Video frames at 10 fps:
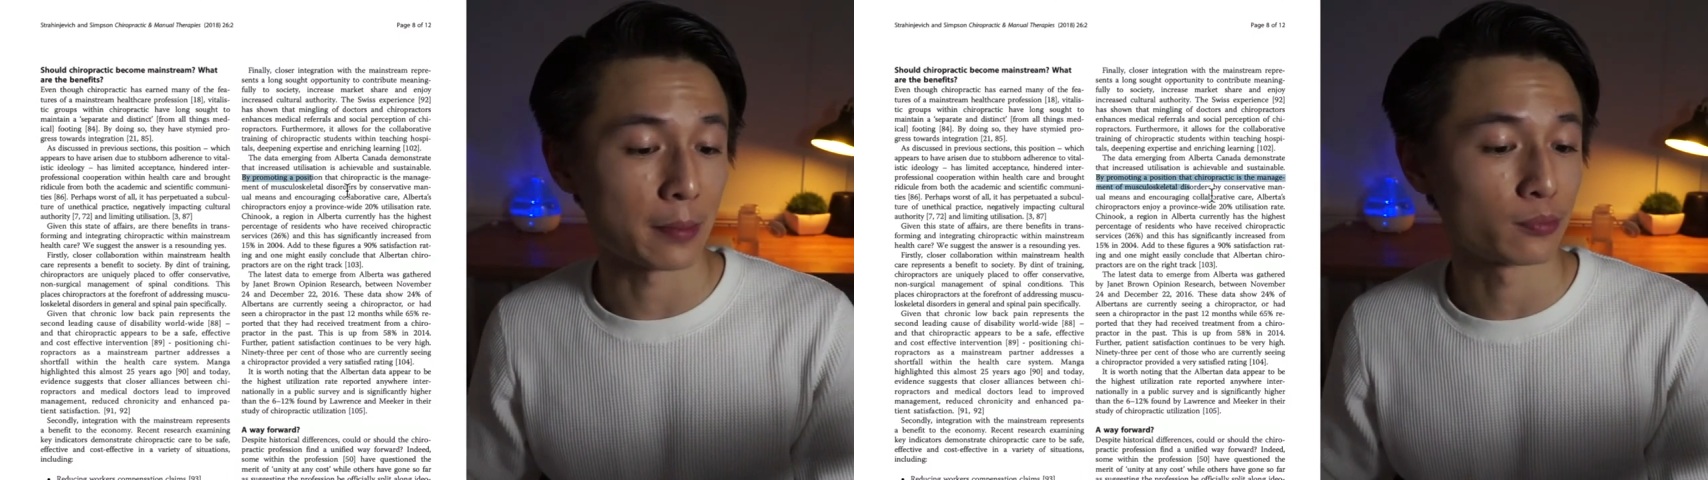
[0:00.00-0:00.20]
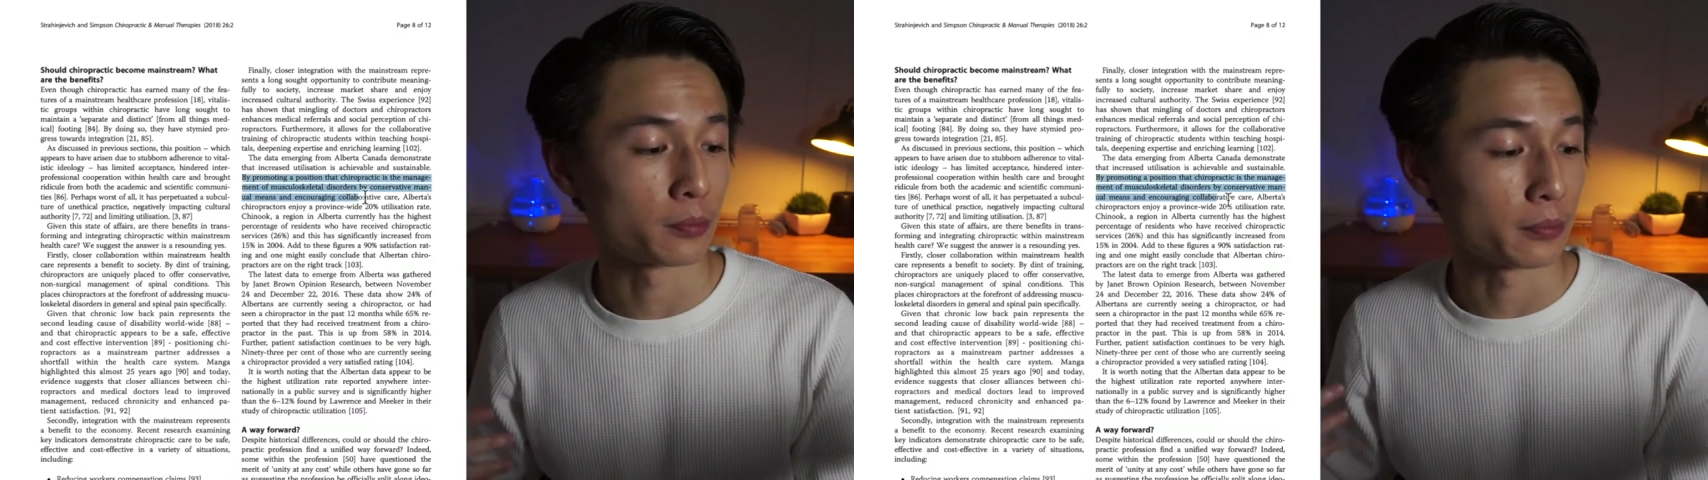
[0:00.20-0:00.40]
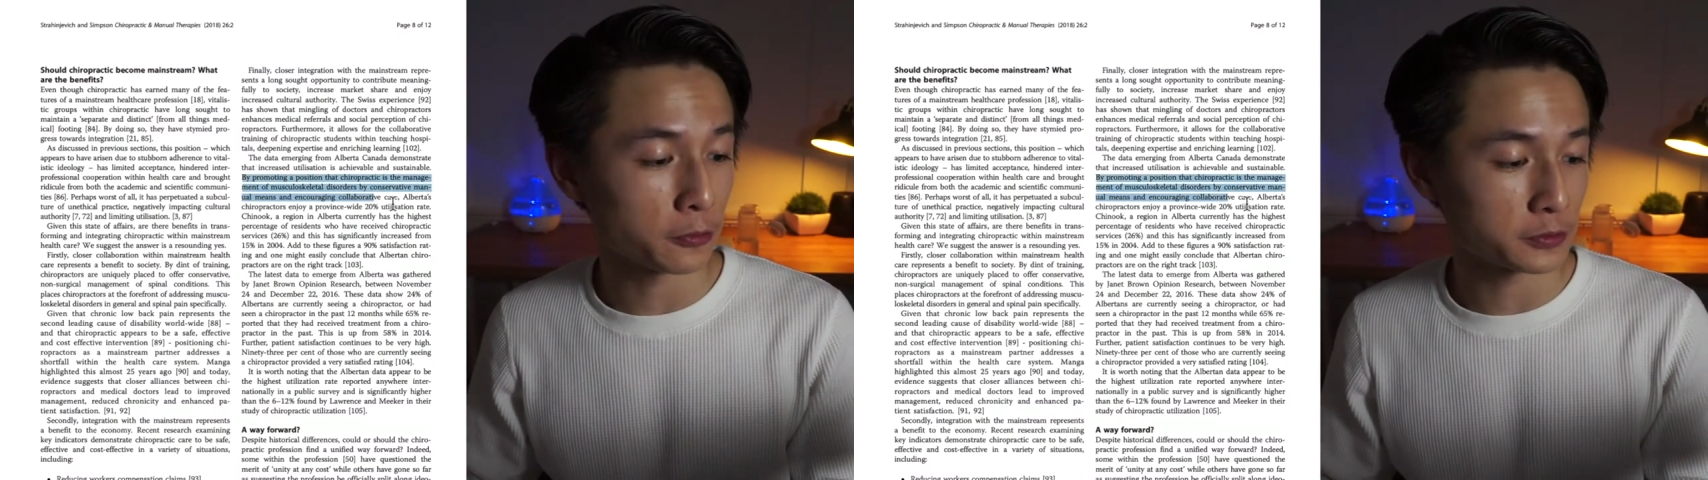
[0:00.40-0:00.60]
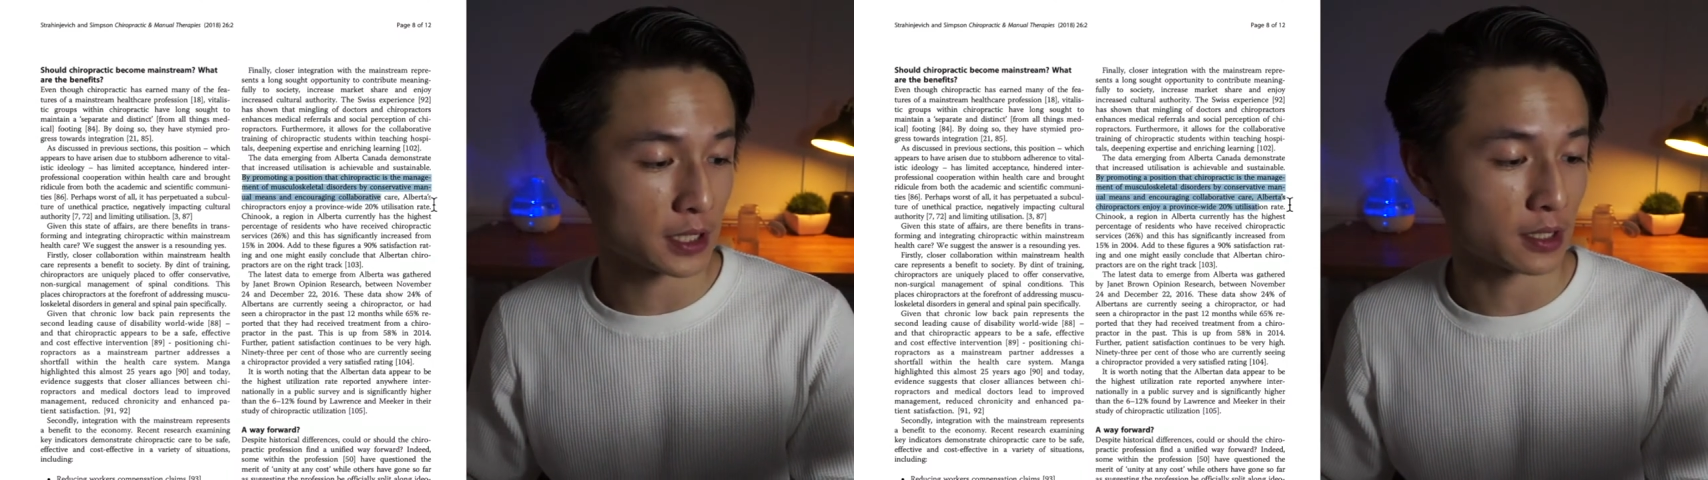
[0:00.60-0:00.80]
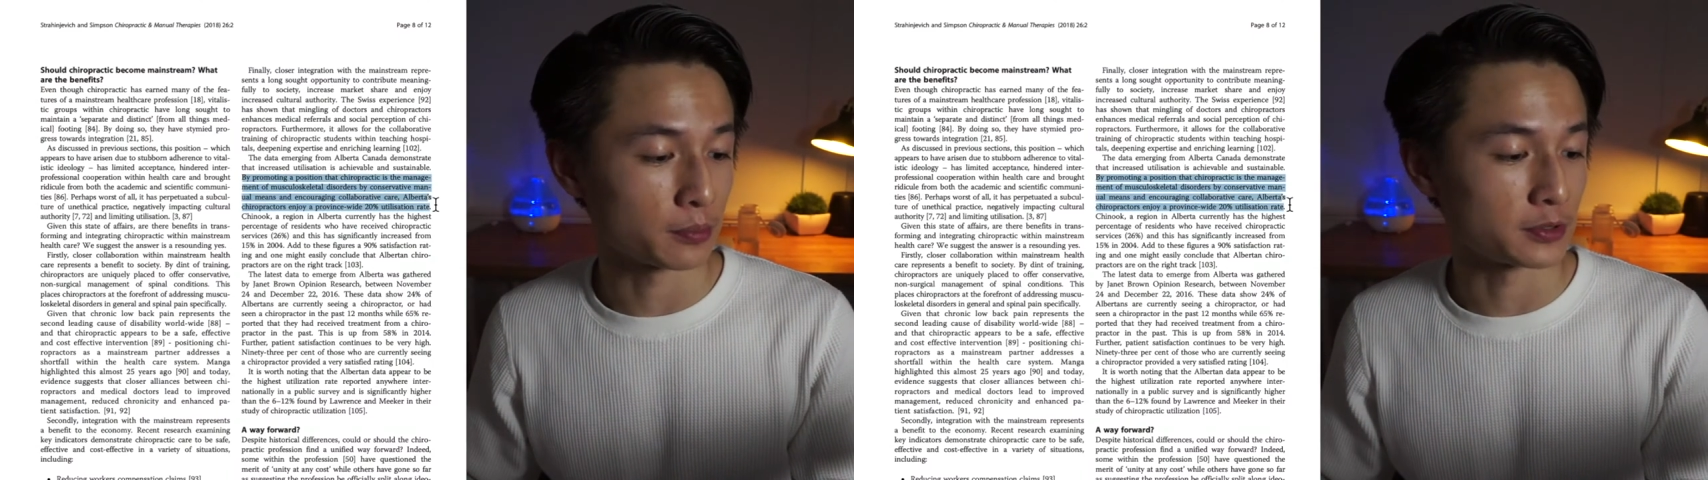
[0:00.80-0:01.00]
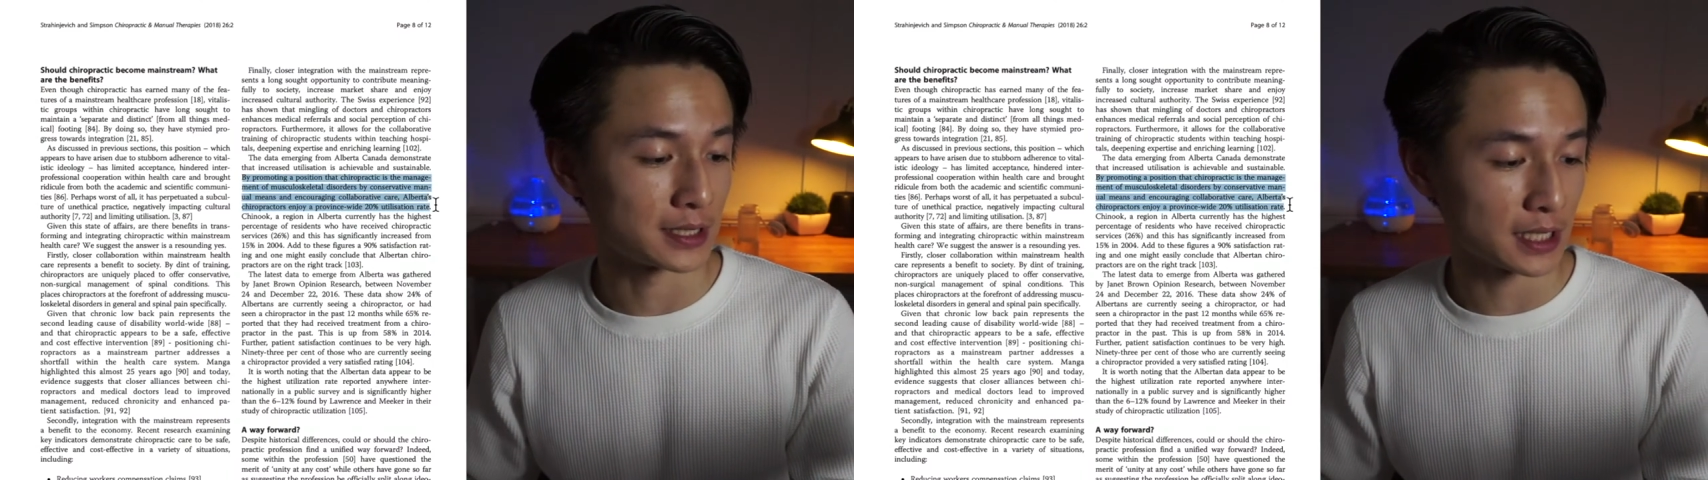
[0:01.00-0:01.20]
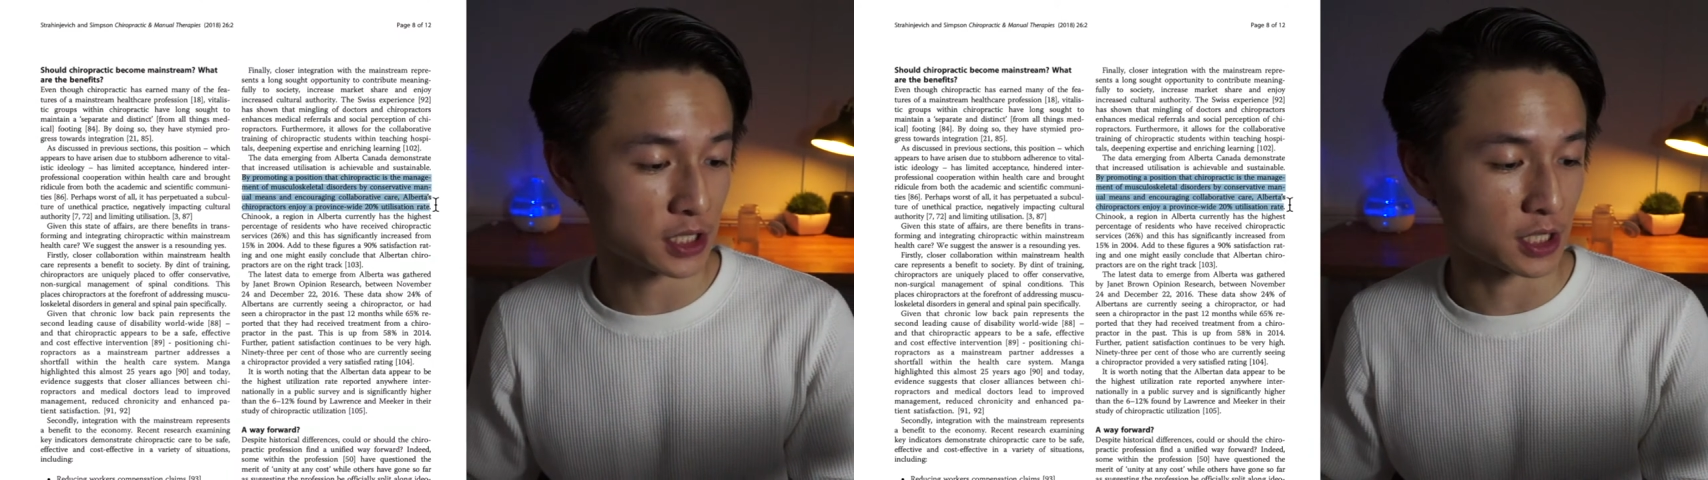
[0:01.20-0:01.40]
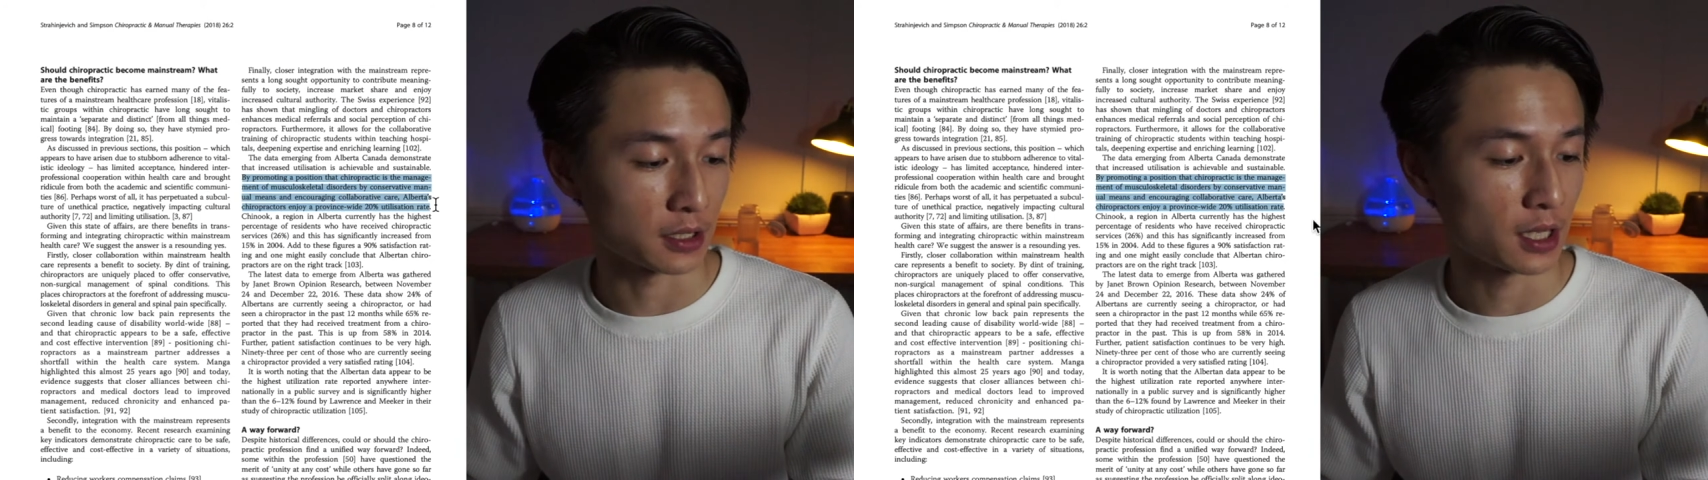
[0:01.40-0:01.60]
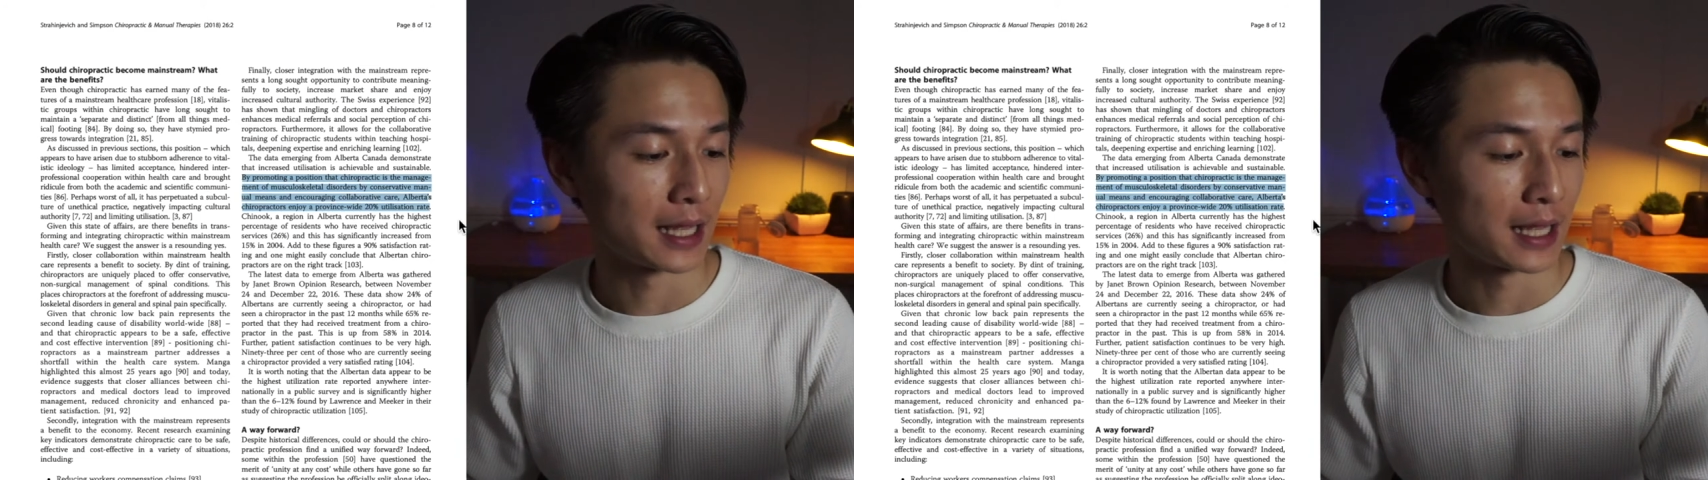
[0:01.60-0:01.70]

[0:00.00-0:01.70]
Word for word: promoting a position